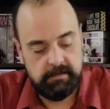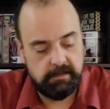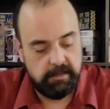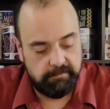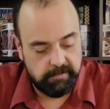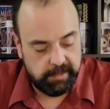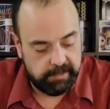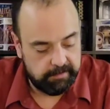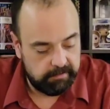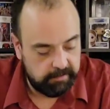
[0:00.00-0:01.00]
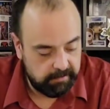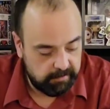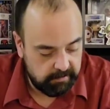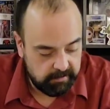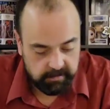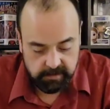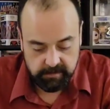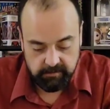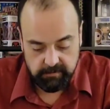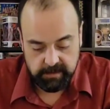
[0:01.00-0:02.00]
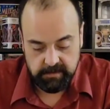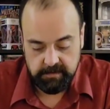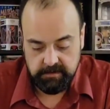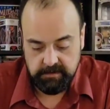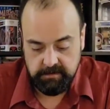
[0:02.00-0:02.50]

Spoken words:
a cover I don't recognize.